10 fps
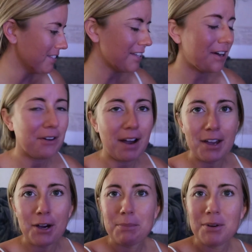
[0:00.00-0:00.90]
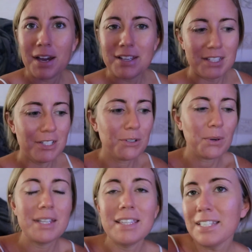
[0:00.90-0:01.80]
So I hope you guys
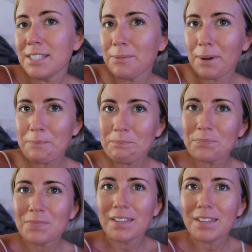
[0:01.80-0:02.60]
enjoyed this one.